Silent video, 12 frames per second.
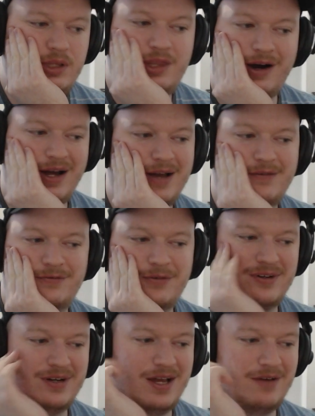not
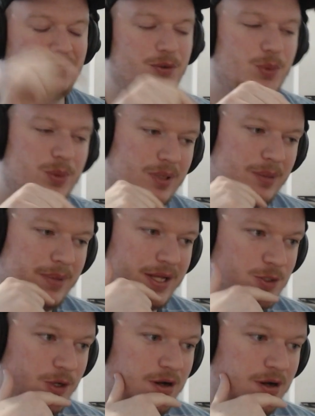f4. f4 would be a bad
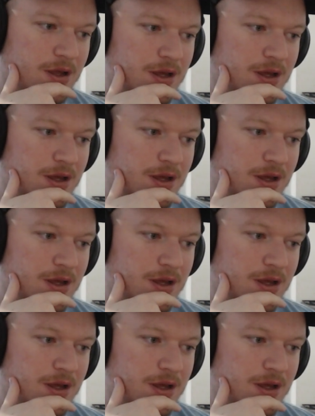square.